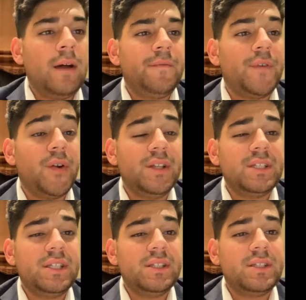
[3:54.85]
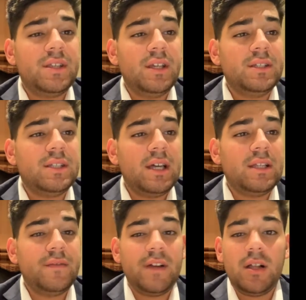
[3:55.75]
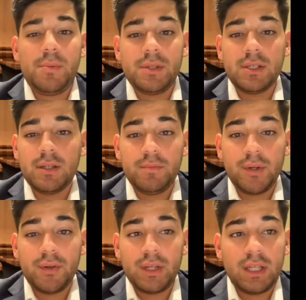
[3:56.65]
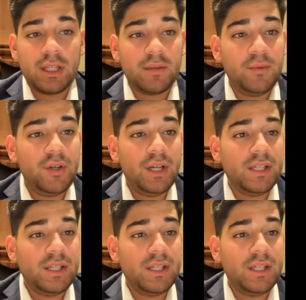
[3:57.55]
For instance, things that developers are building in the community,